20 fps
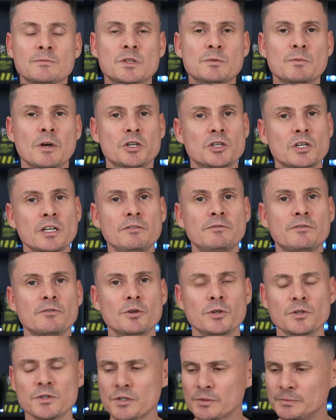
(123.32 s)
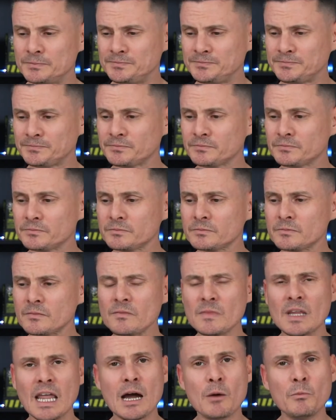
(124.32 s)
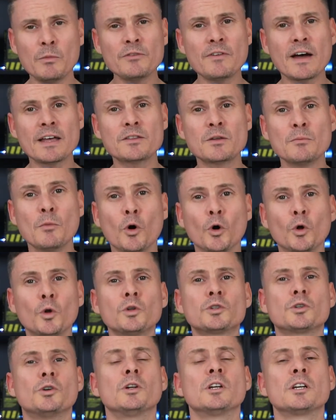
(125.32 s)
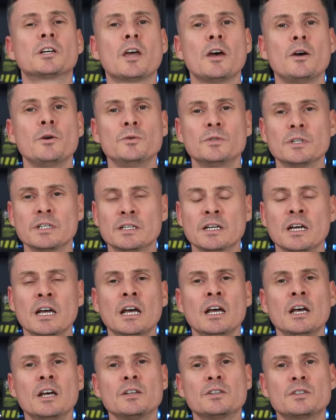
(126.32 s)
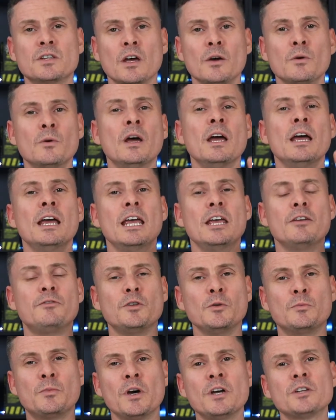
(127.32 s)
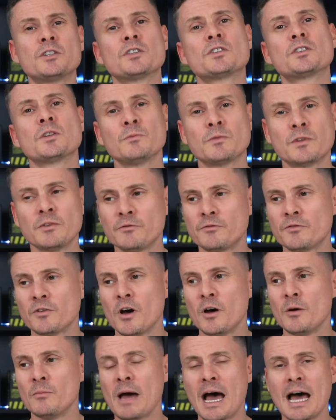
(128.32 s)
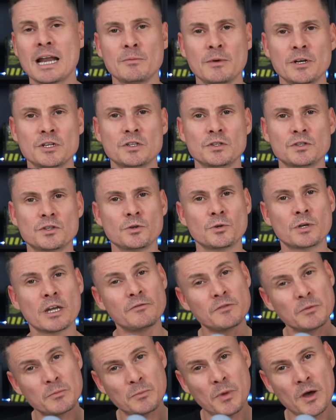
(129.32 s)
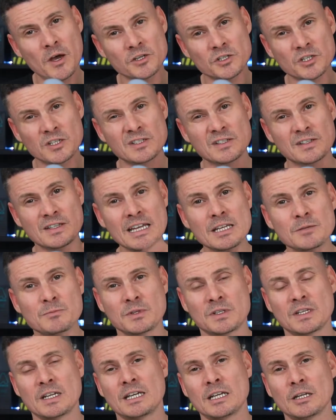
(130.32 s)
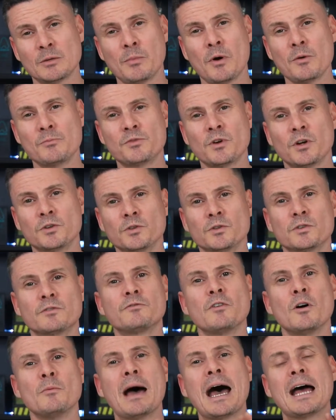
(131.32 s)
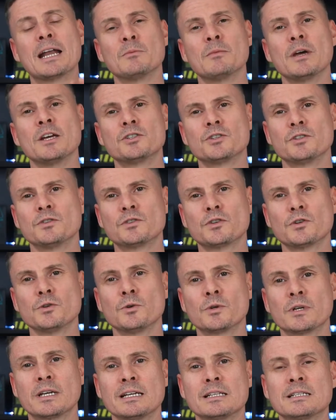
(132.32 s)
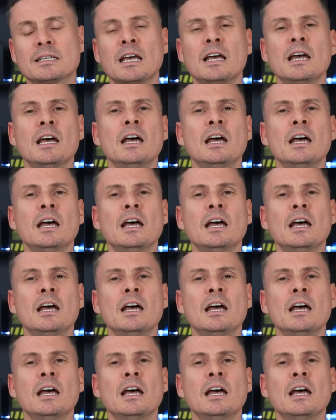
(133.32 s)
specially for us, and we've had them all color coded. So if you purchase something from Animation Toolkit, if you purchase this particular product from Animation Toolkit,